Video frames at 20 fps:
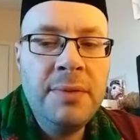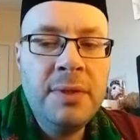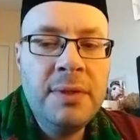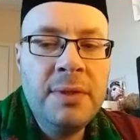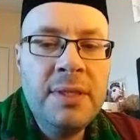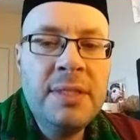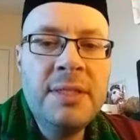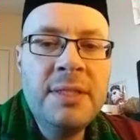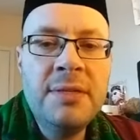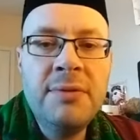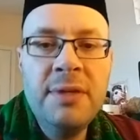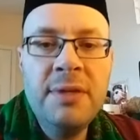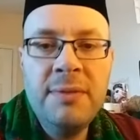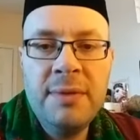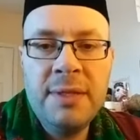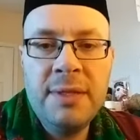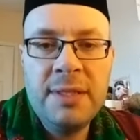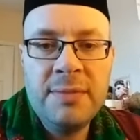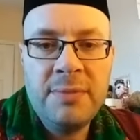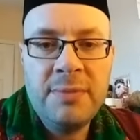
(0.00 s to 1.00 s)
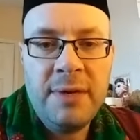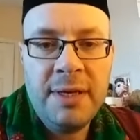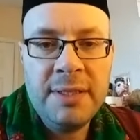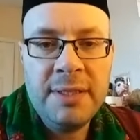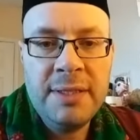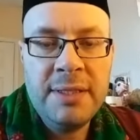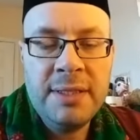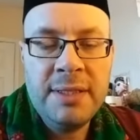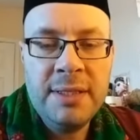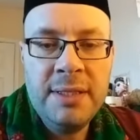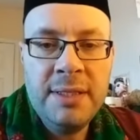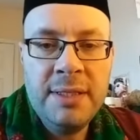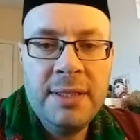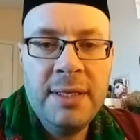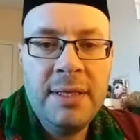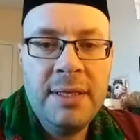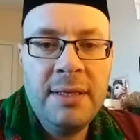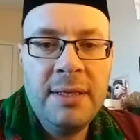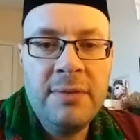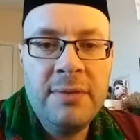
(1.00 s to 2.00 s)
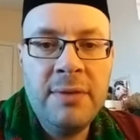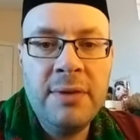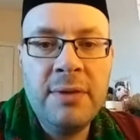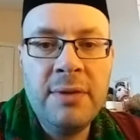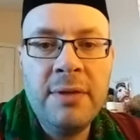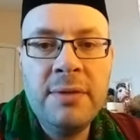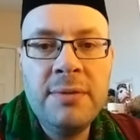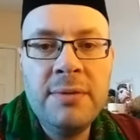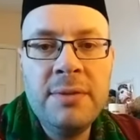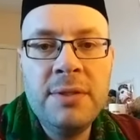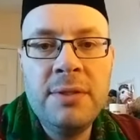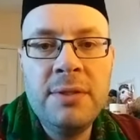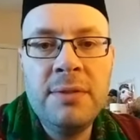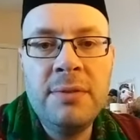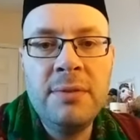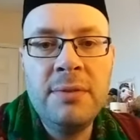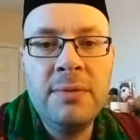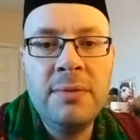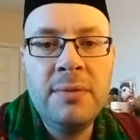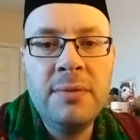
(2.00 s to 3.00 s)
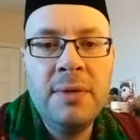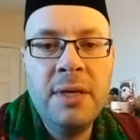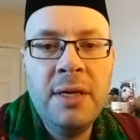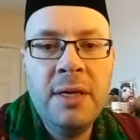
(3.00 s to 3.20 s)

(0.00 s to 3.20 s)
disagree with these practices, and there are those who